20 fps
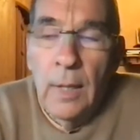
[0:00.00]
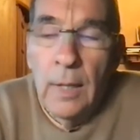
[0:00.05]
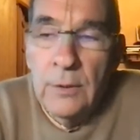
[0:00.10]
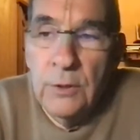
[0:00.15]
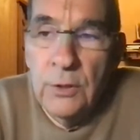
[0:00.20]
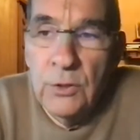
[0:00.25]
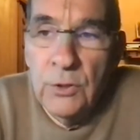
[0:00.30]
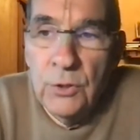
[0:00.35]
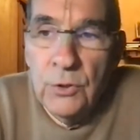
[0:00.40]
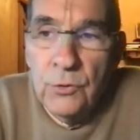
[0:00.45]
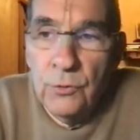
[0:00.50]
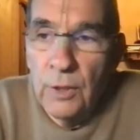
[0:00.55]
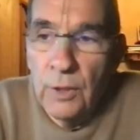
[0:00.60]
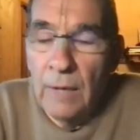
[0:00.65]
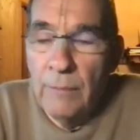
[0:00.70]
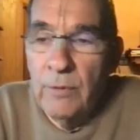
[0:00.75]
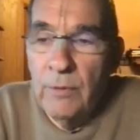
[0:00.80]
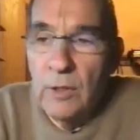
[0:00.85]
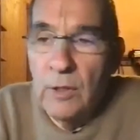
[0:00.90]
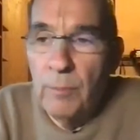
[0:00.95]
as it's
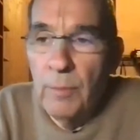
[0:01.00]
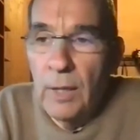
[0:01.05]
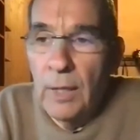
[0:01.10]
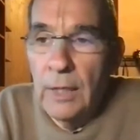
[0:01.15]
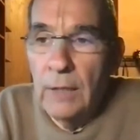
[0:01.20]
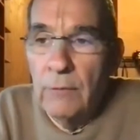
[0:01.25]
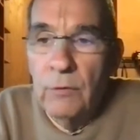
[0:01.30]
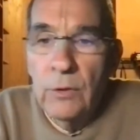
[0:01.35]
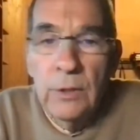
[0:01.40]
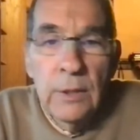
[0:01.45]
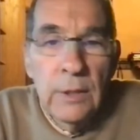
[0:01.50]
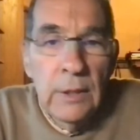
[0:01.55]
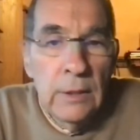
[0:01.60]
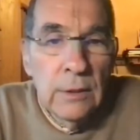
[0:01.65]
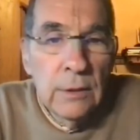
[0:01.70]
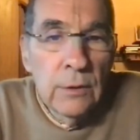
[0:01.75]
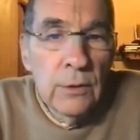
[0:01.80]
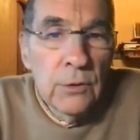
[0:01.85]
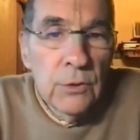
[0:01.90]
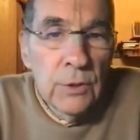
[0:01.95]
described in the Bhagavad
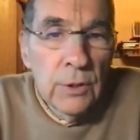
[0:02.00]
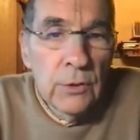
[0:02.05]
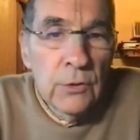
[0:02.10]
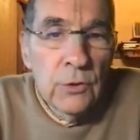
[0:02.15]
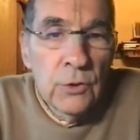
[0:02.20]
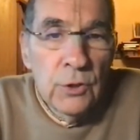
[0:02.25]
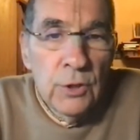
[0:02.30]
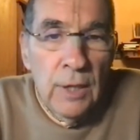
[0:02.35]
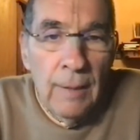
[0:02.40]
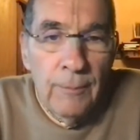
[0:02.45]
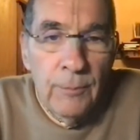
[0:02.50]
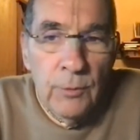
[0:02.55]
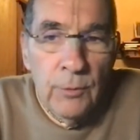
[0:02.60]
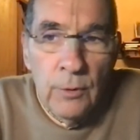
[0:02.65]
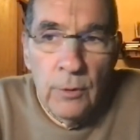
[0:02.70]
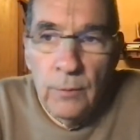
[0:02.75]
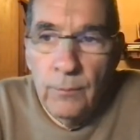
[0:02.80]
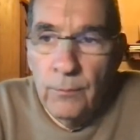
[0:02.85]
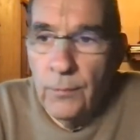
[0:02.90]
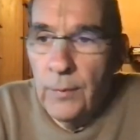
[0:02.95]
Gita in the sixth
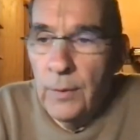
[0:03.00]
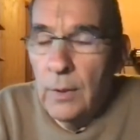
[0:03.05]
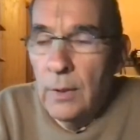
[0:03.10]
chapter,